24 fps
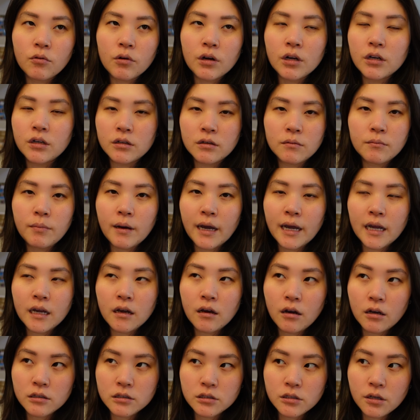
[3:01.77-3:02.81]
or couldn't buy at
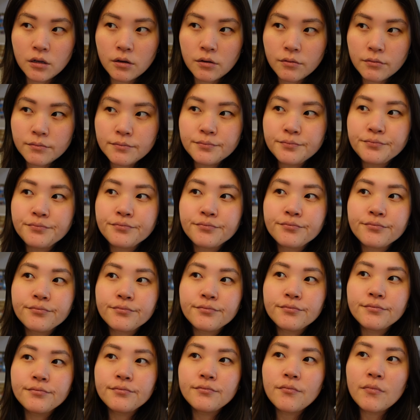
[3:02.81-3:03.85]
Costco.
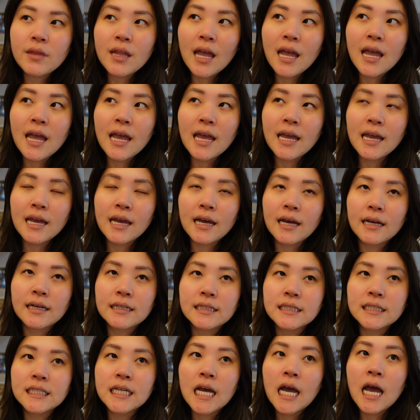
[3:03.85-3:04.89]

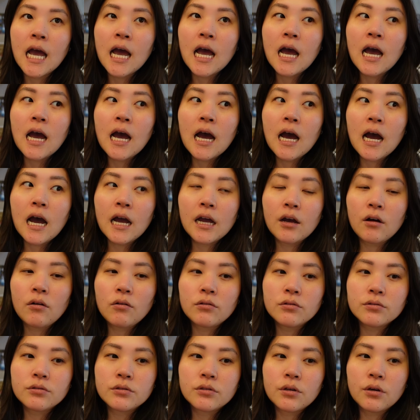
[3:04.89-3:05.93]
And I
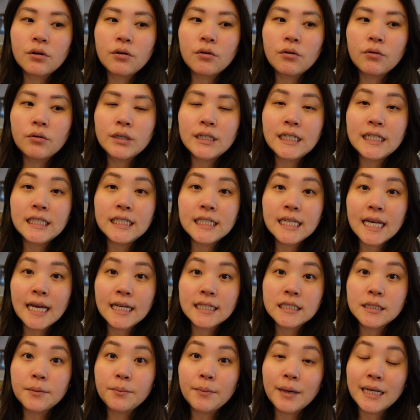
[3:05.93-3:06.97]
also need to
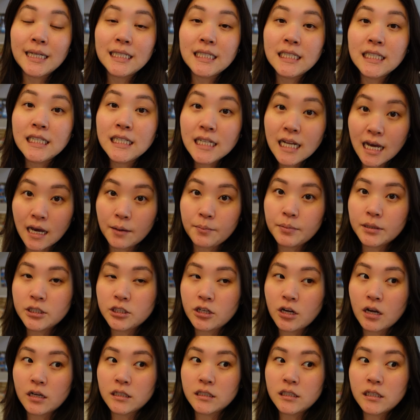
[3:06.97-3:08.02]
get my Tdap
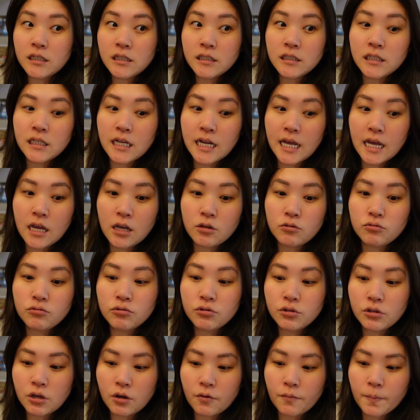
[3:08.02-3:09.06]
shot today.
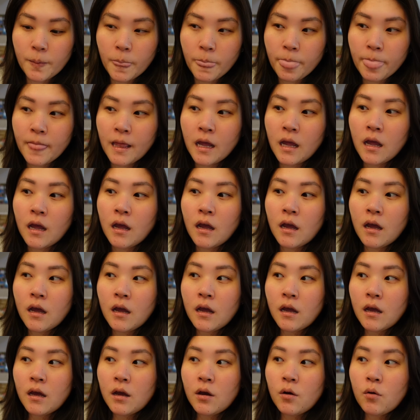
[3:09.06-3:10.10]
So
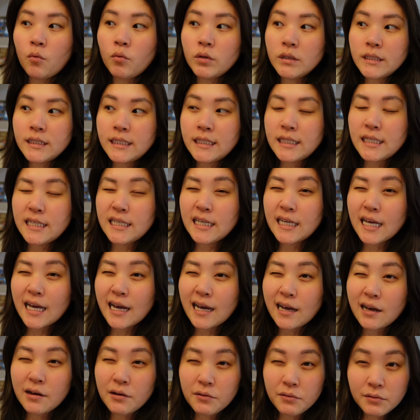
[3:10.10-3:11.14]
we'll see
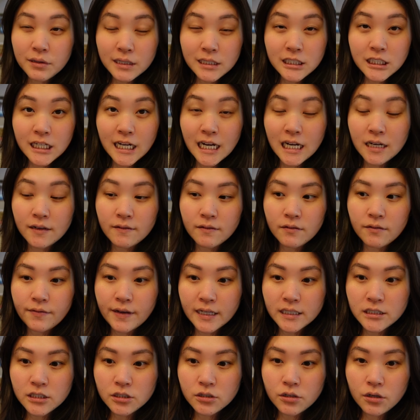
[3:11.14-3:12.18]
how the chain of
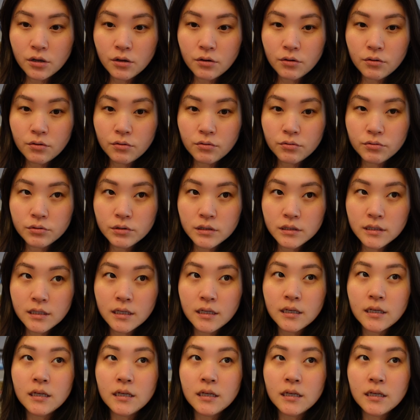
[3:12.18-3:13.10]
events goes.